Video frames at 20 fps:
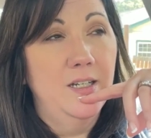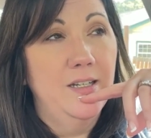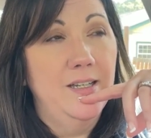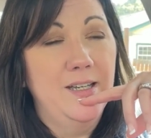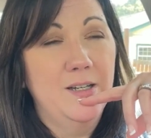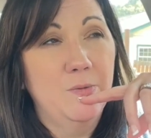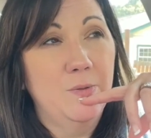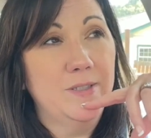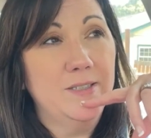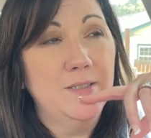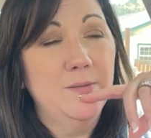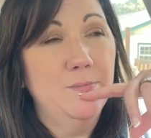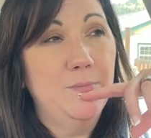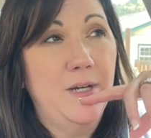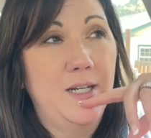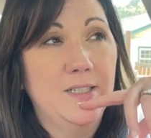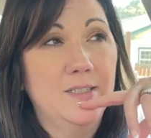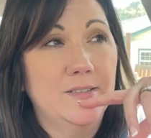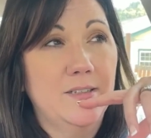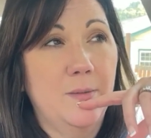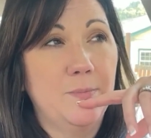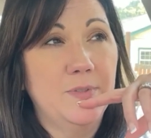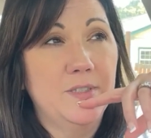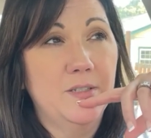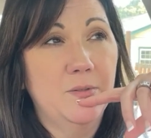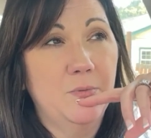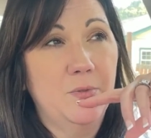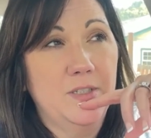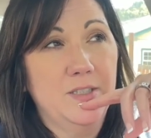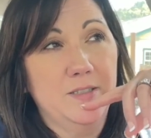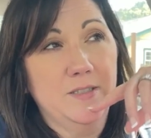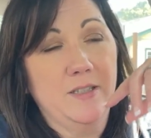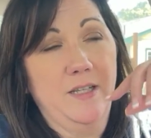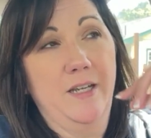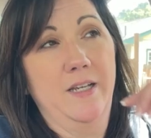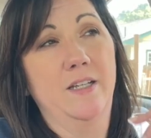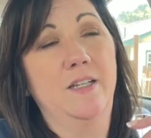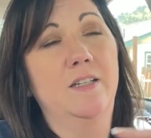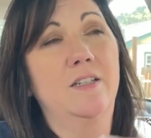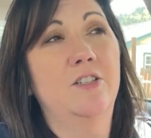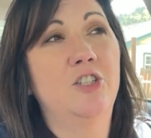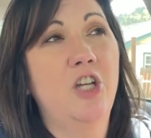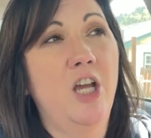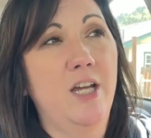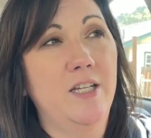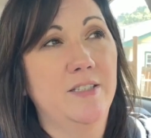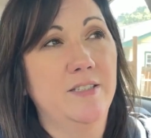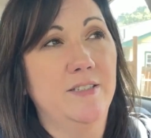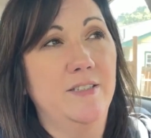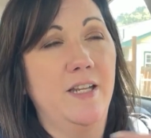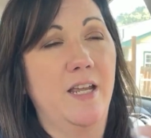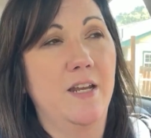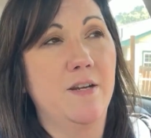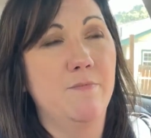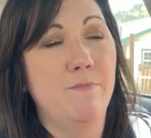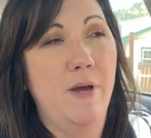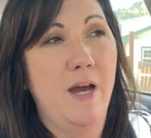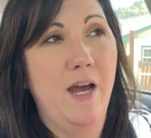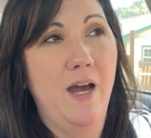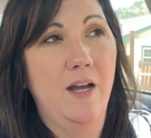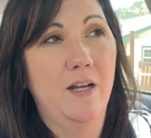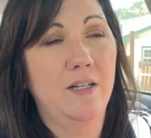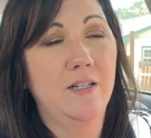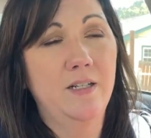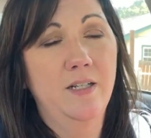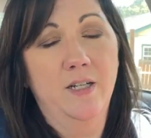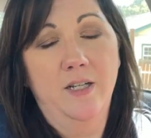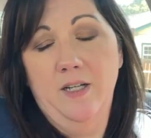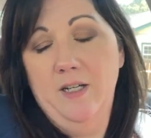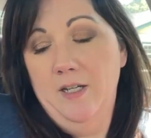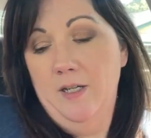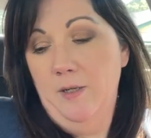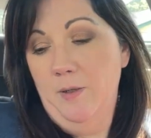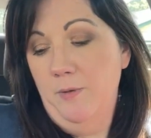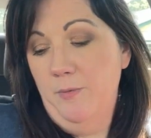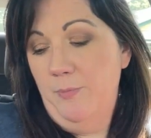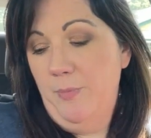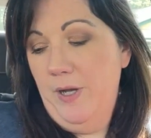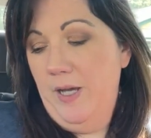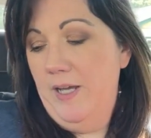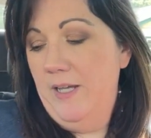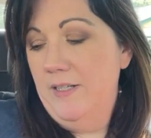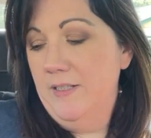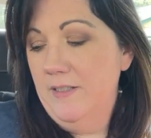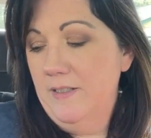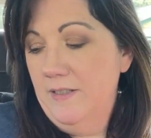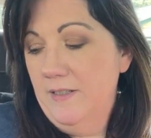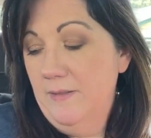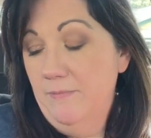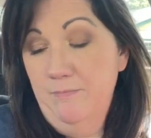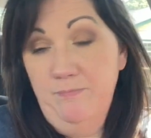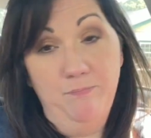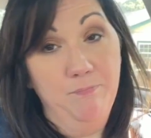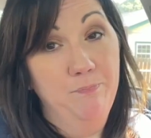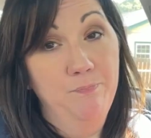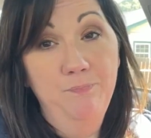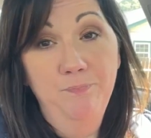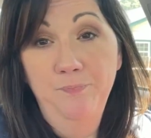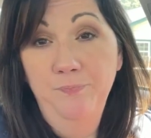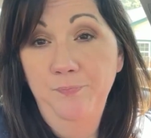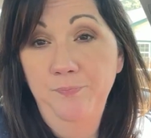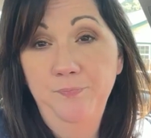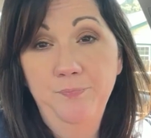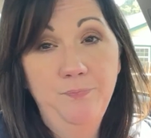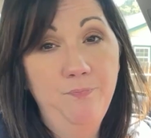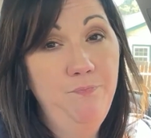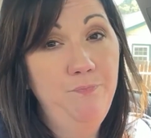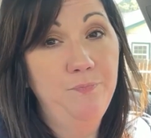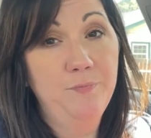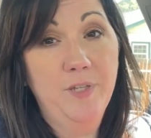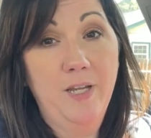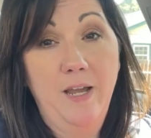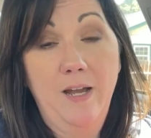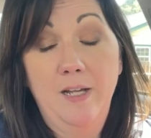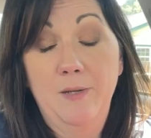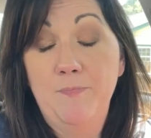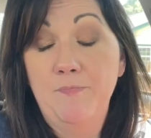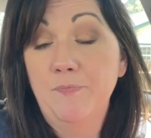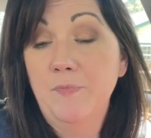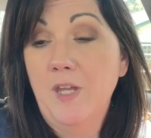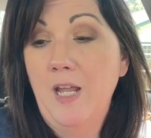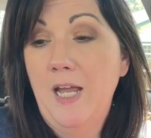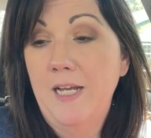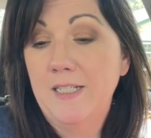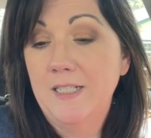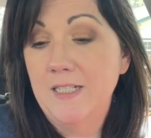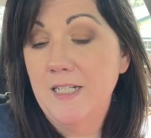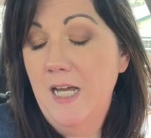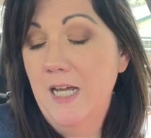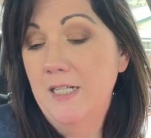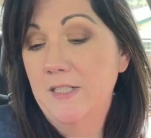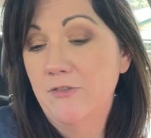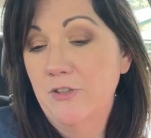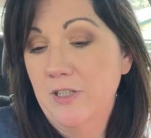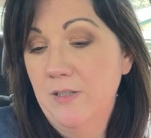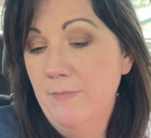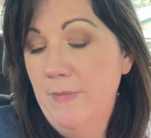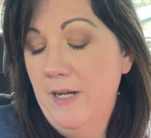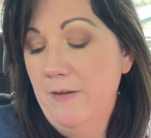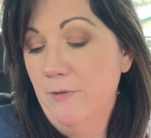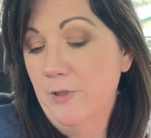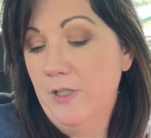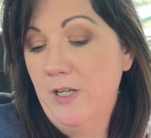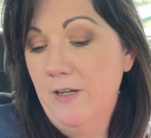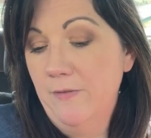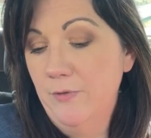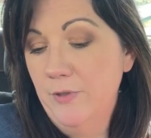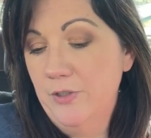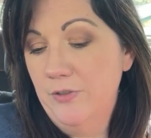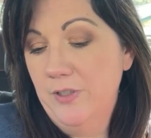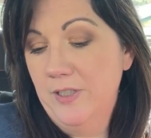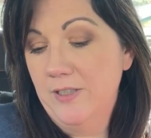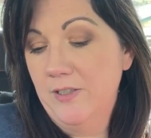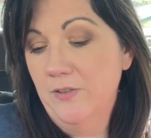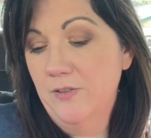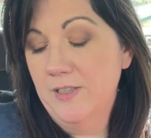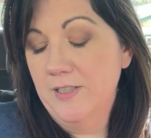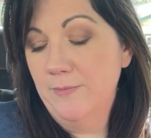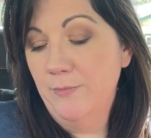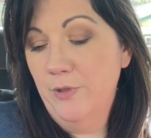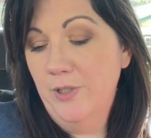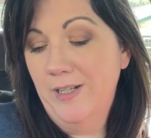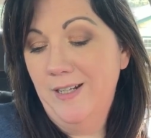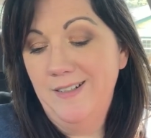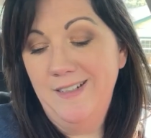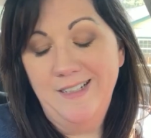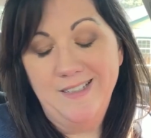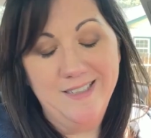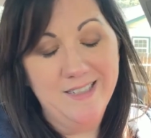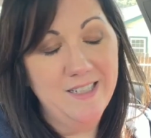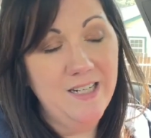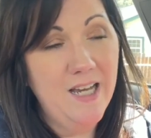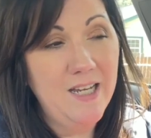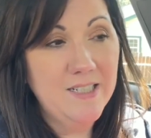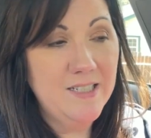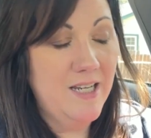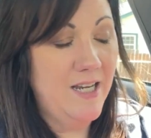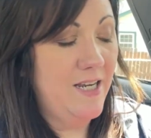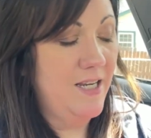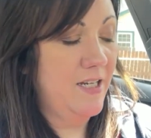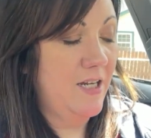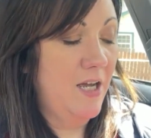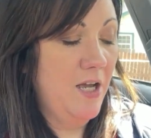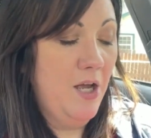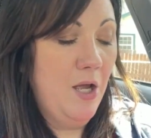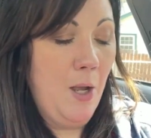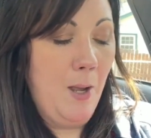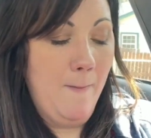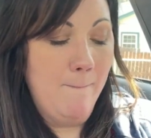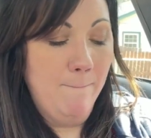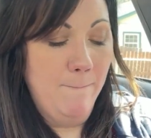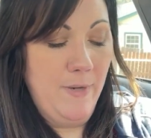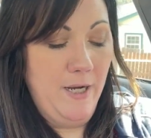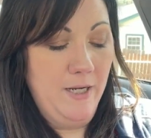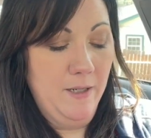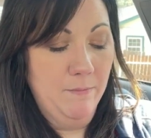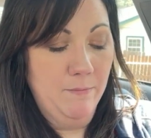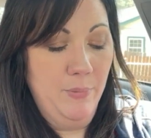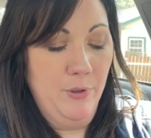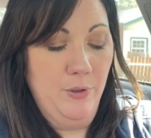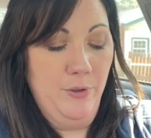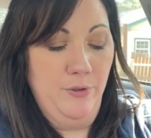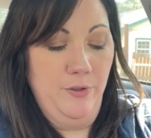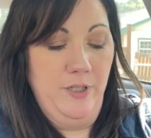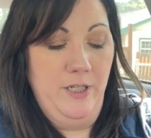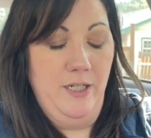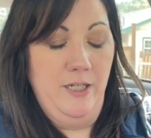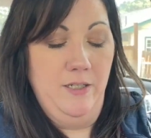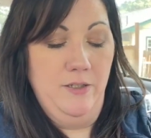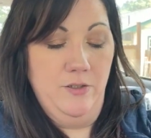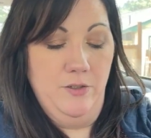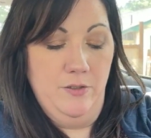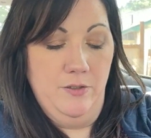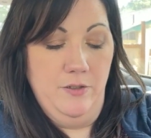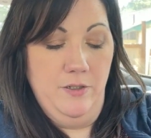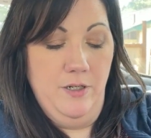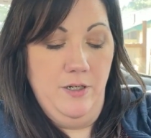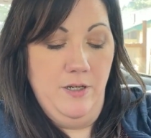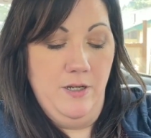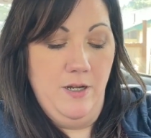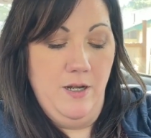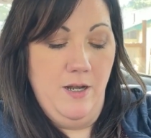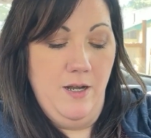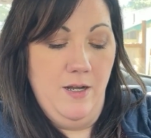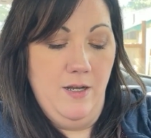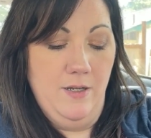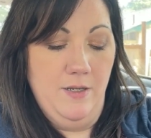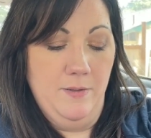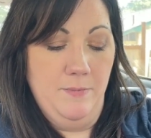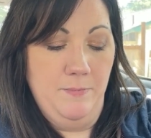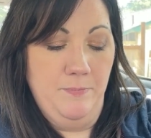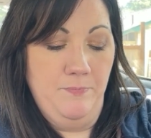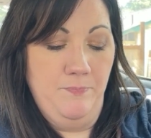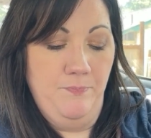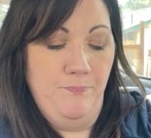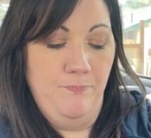it wasn't biceps. It was like chest and back. But yeah, I did not drink my recovery drink though this morning and I did not take my burn either. Um,